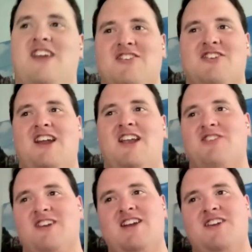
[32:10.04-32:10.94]
they actually had a
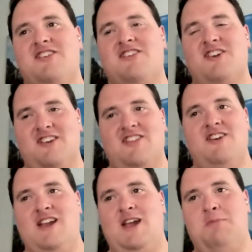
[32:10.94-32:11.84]
pretty good start to
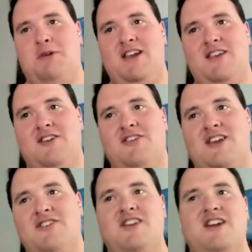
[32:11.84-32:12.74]
their campaign in
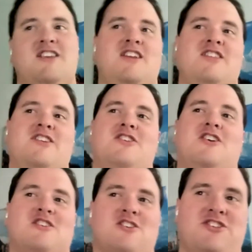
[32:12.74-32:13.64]
2019, their
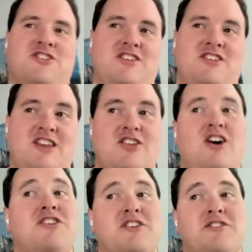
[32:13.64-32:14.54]
inaugural season. They
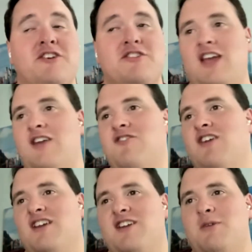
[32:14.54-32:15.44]
lost their first game,
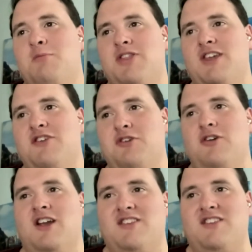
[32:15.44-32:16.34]
but then
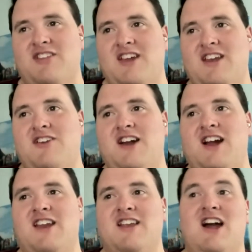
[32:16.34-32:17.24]
drew against Atlanta
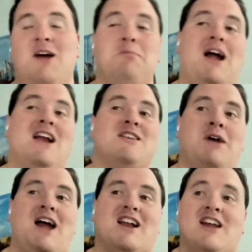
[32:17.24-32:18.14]
United and got back to
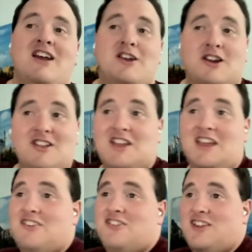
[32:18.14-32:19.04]
back
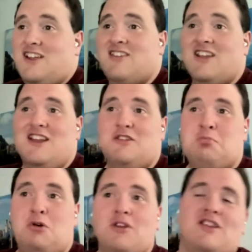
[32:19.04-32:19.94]
clean sheets
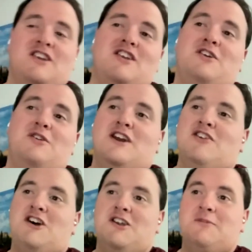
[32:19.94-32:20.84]
against Portland and New
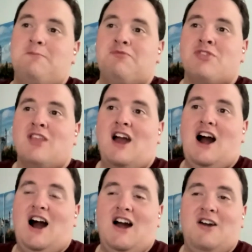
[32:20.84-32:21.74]
England.
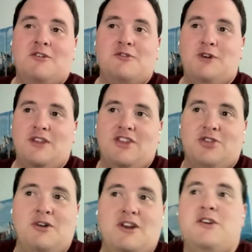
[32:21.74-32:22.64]
Uh, with a
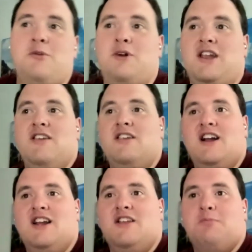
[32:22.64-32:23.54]
three two win
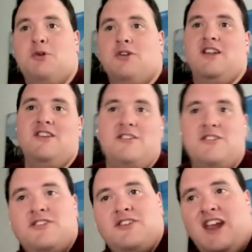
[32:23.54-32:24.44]
against Portland
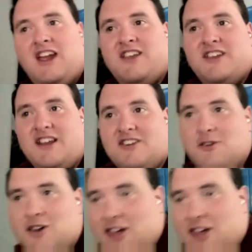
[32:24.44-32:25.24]
and a two